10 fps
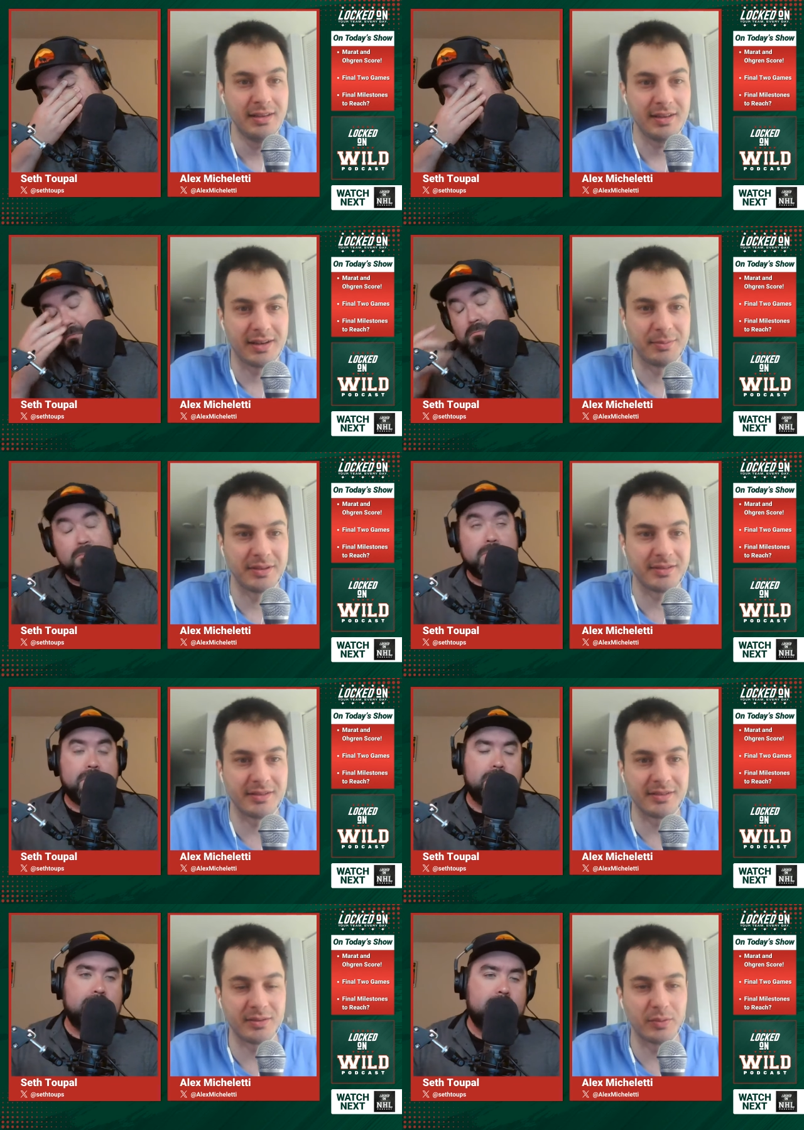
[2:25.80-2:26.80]
Speaker 1: um, it's
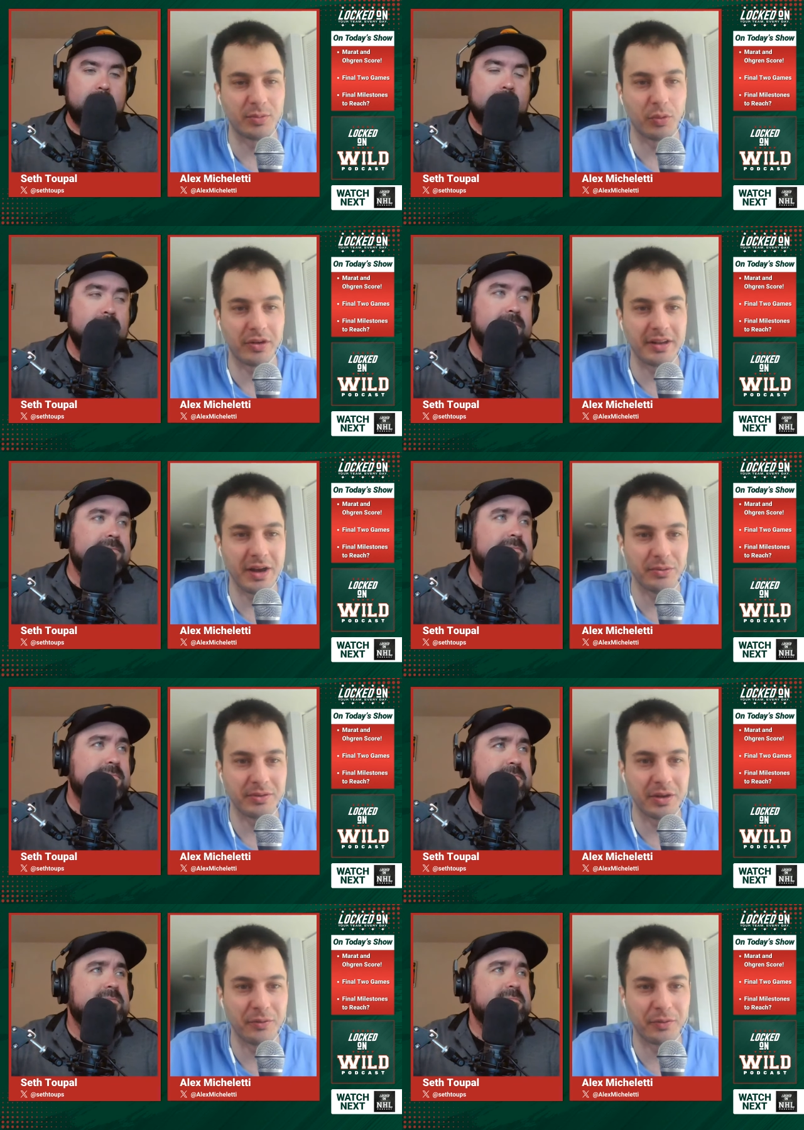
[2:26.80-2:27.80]
it's it's working out,
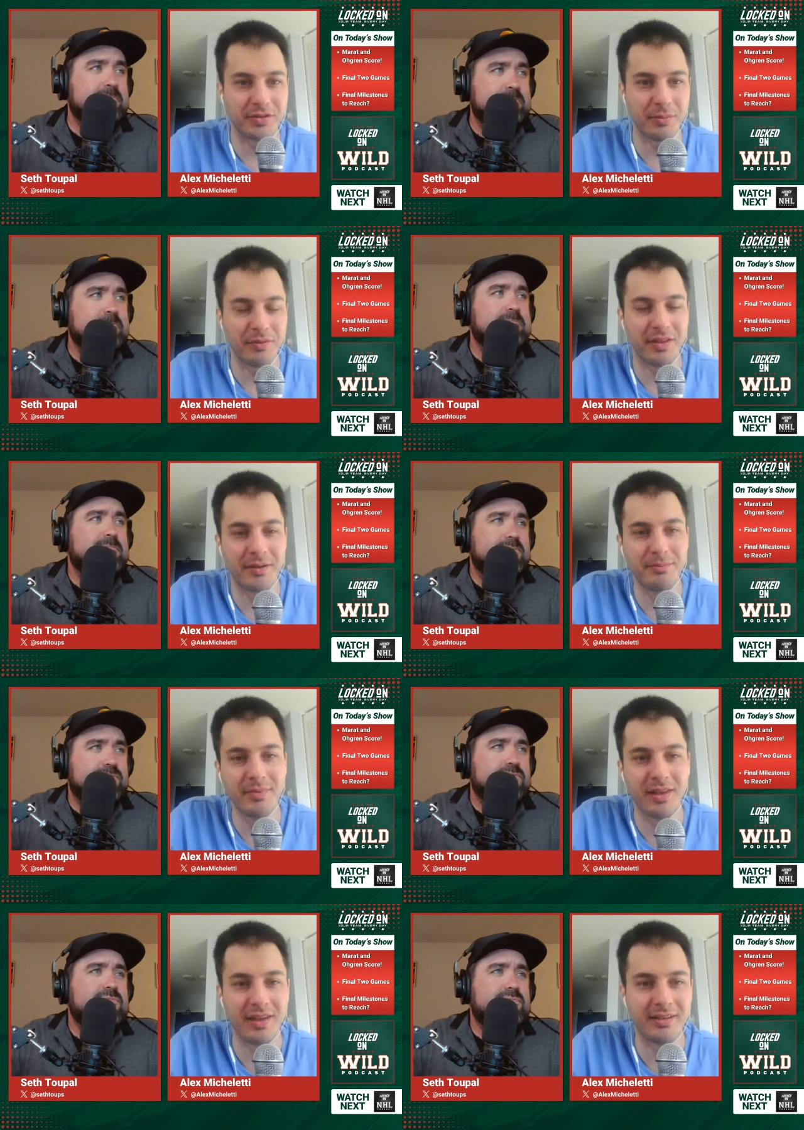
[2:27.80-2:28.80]
you know, for some of
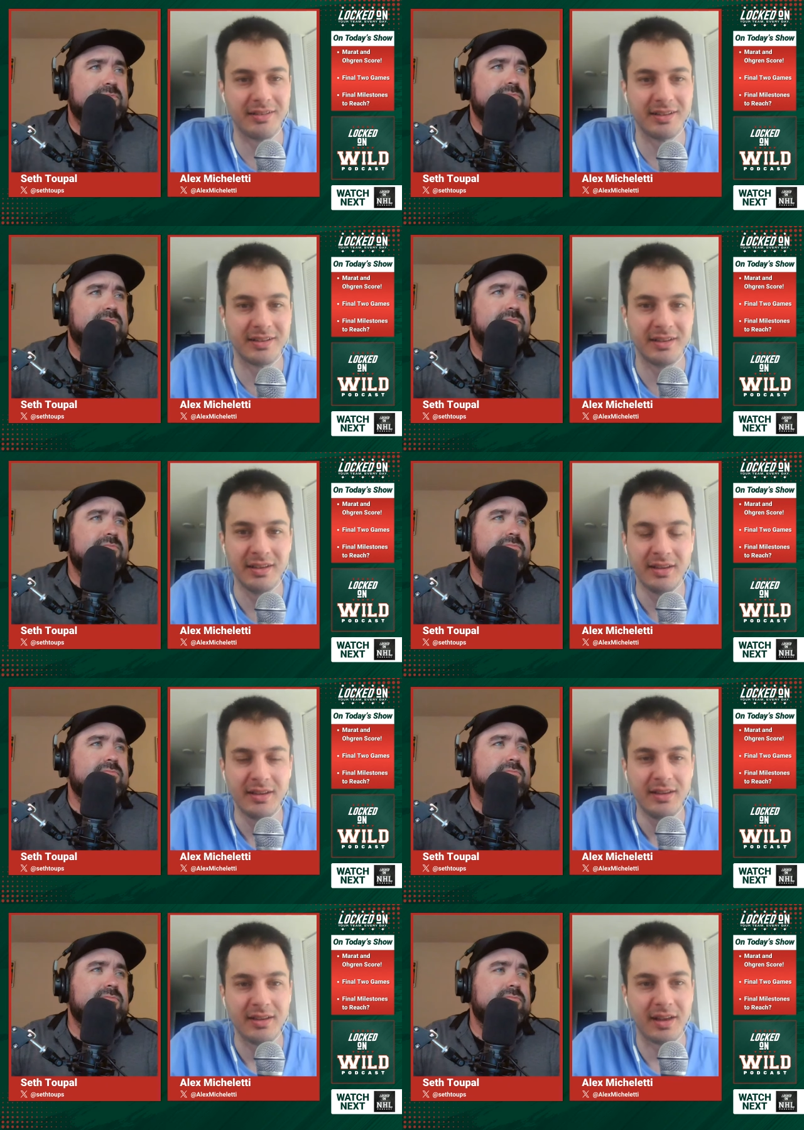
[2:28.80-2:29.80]
them. And uh,
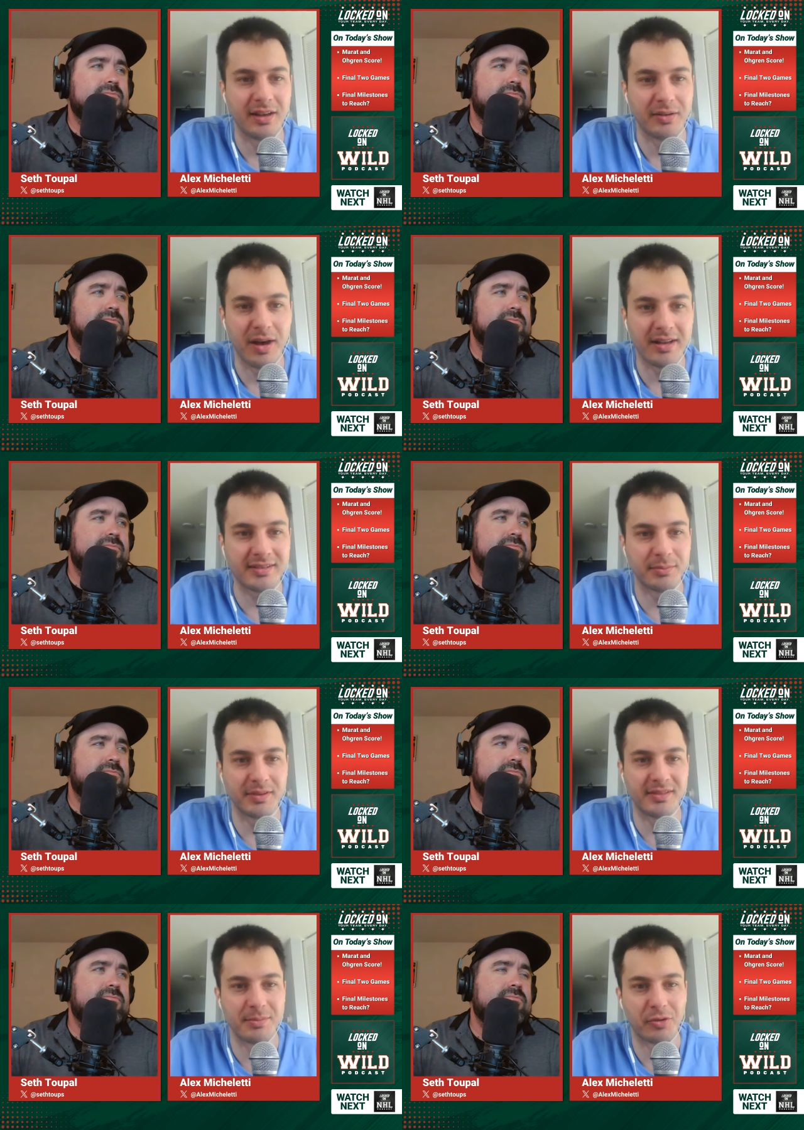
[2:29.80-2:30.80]
yeah, awesome
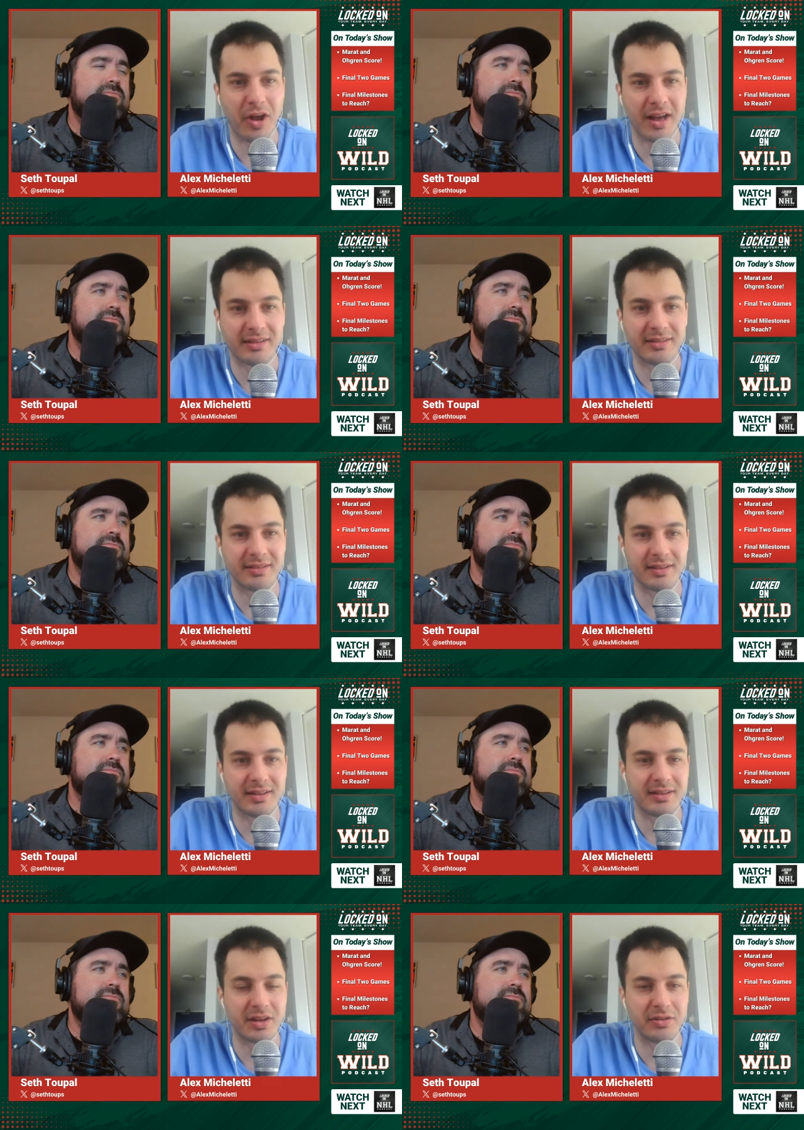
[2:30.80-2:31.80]
to see Marat.
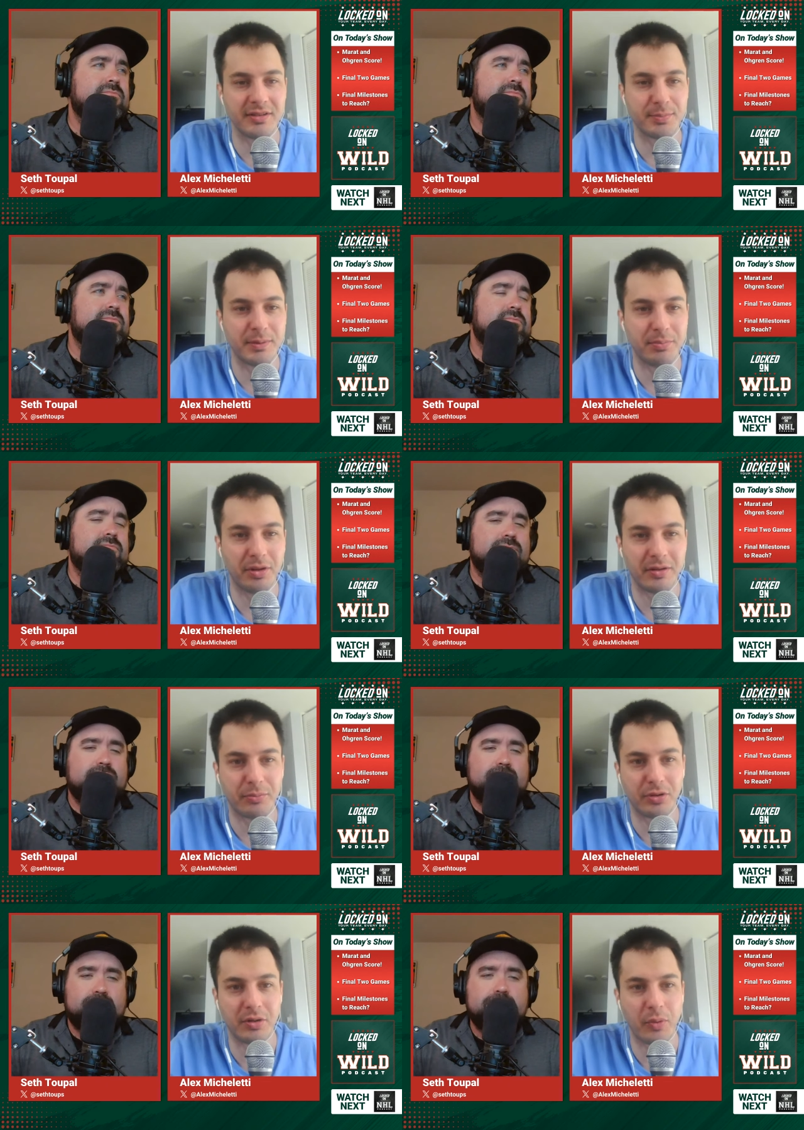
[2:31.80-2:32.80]
Uh, you know, he's been
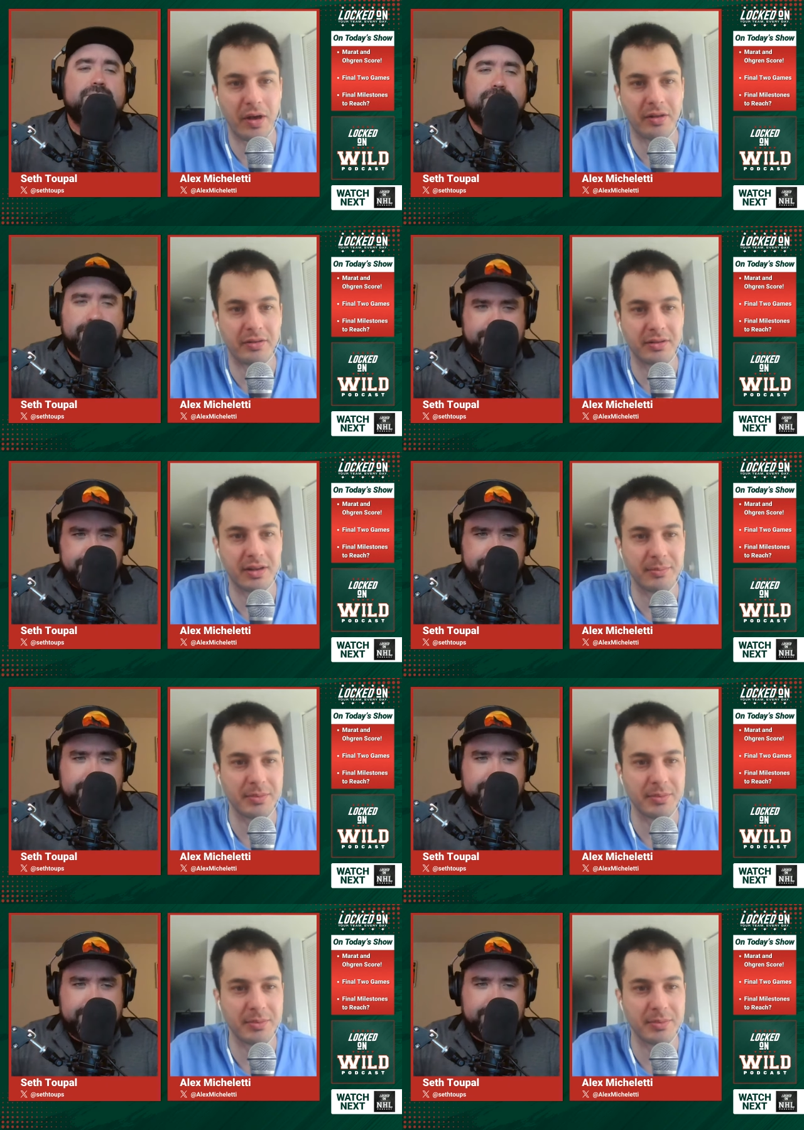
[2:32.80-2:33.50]
playing pretty well um,